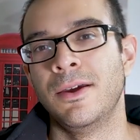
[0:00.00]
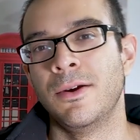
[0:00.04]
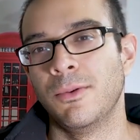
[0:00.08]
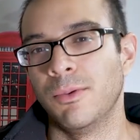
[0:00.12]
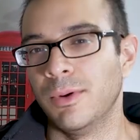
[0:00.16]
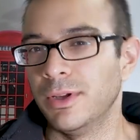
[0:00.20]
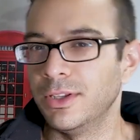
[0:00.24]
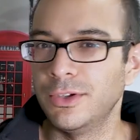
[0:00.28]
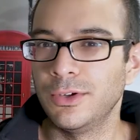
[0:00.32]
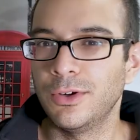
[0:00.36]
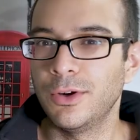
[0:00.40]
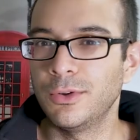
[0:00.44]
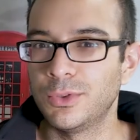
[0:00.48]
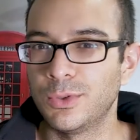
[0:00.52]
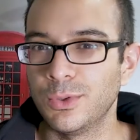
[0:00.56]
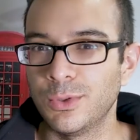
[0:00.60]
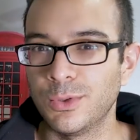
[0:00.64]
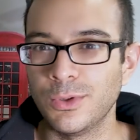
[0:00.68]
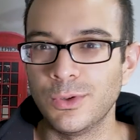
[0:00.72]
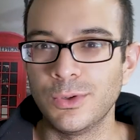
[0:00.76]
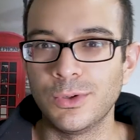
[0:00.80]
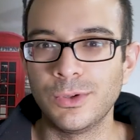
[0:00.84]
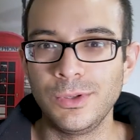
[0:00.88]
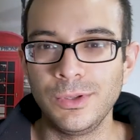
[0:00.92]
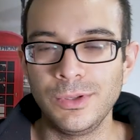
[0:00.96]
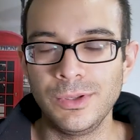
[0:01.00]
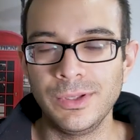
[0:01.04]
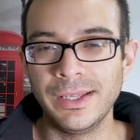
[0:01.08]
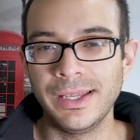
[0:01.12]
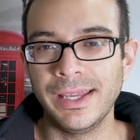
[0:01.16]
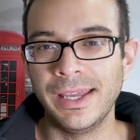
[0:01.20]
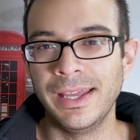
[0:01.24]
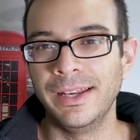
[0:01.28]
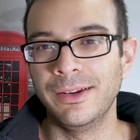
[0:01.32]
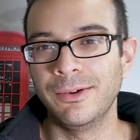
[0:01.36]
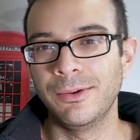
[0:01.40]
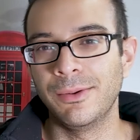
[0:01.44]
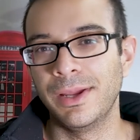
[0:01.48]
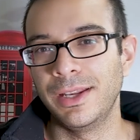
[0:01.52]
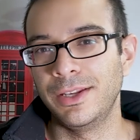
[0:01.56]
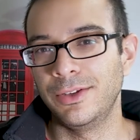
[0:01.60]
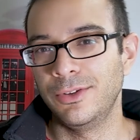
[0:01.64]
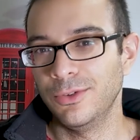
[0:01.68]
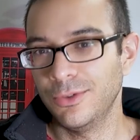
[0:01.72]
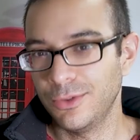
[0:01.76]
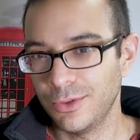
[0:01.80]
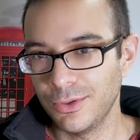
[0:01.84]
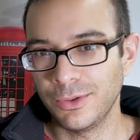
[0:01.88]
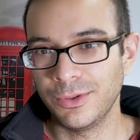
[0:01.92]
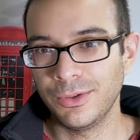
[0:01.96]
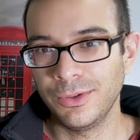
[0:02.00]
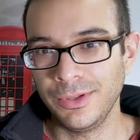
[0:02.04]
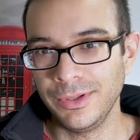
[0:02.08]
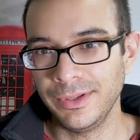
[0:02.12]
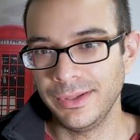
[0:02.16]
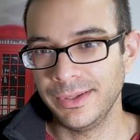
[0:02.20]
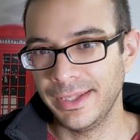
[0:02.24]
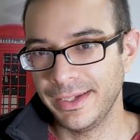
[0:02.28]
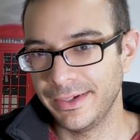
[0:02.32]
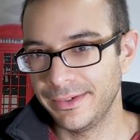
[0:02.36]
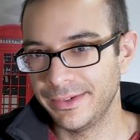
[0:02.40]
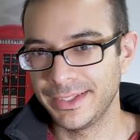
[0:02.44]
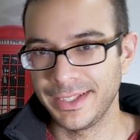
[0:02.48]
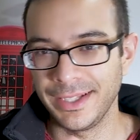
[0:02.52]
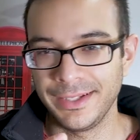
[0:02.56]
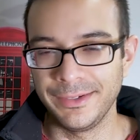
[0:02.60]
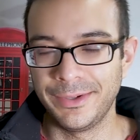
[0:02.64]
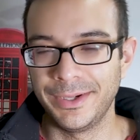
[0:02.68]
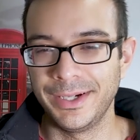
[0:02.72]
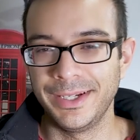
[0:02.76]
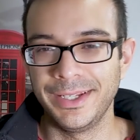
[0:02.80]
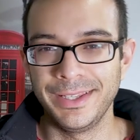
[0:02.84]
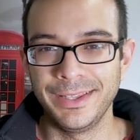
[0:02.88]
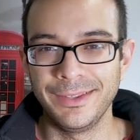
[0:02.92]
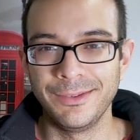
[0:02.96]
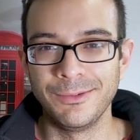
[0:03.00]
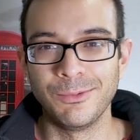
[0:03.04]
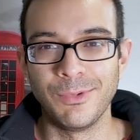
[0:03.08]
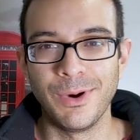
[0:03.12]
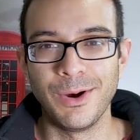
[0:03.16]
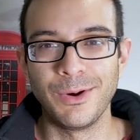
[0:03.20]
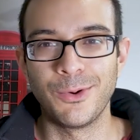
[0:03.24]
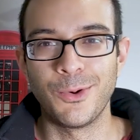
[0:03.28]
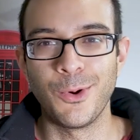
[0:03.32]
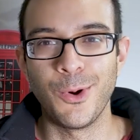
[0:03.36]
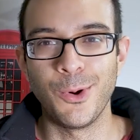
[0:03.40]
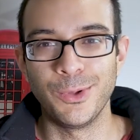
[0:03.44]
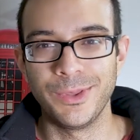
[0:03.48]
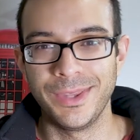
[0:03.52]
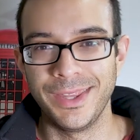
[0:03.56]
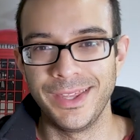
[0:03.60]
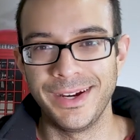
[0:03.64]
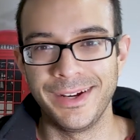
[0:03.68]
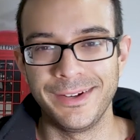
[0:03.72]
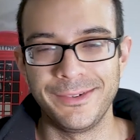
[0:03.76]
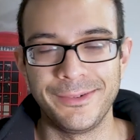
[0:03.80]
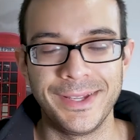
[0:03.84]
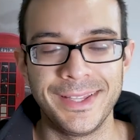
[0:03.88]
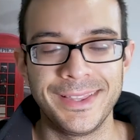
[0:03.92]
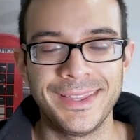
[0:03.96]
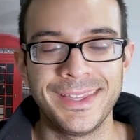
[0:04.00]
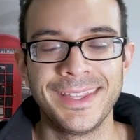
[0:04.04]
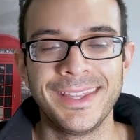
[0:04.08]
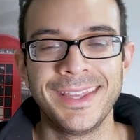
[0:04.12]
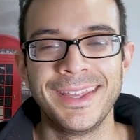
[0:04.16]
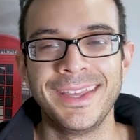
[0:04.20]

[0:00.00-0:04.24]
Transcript: when you go to Google and when you Google, there is already one quote that I read.